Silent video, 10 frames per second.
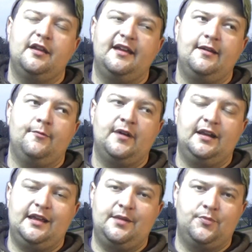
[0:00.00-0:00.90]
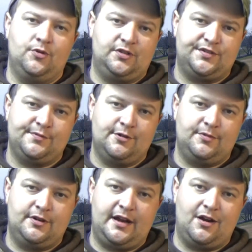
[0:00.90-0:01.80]
wetland boot that's
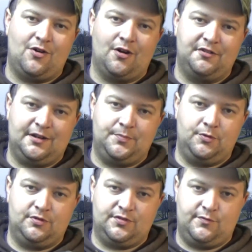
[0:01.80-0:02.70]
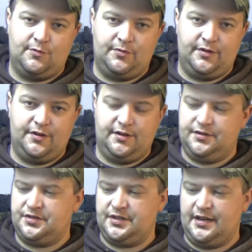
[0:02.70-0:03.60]
warmer and an Arctic boot that's warmer than
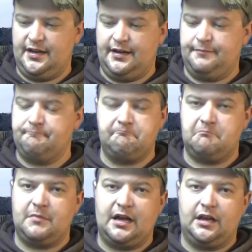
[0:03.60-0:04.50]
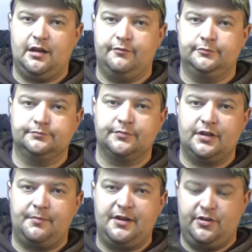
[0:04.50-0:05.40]
this. And I love them.
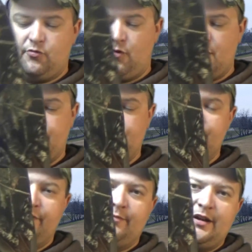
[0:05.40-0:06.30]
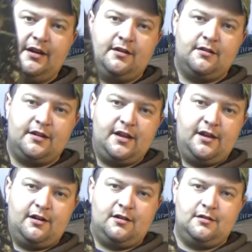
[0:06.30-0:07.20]
I mean, you're waterproof from here to
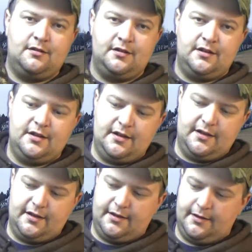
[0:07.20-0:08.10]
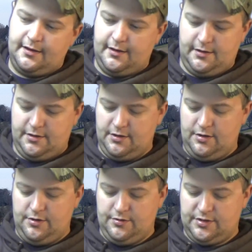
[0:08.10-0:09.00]
here, and you
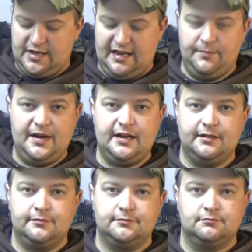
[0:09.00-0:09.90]
just can't beat it.